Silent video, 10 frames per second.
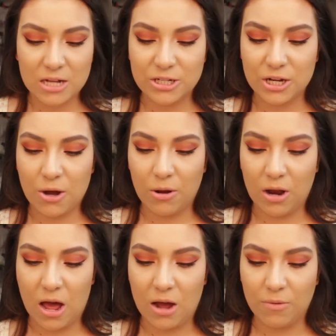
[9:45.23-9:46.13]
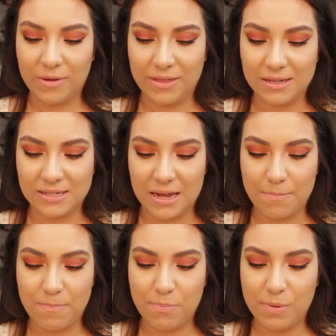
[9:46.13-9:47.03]
to go along with this
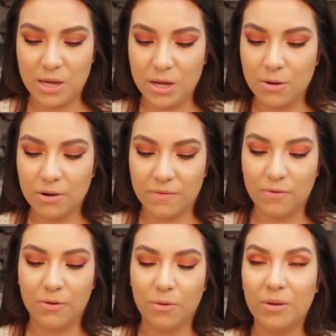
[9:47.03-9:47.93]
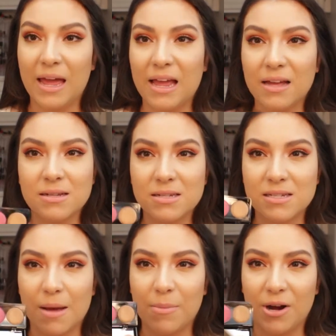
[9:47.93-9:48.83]
like beautiful like
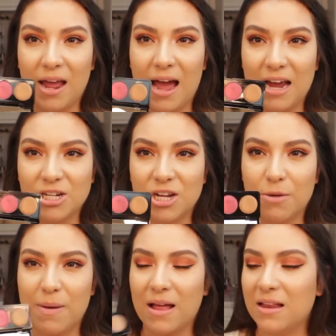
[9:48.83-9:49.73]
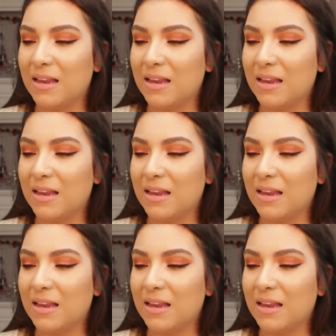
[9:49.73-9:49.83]
summery eyeshadow palette.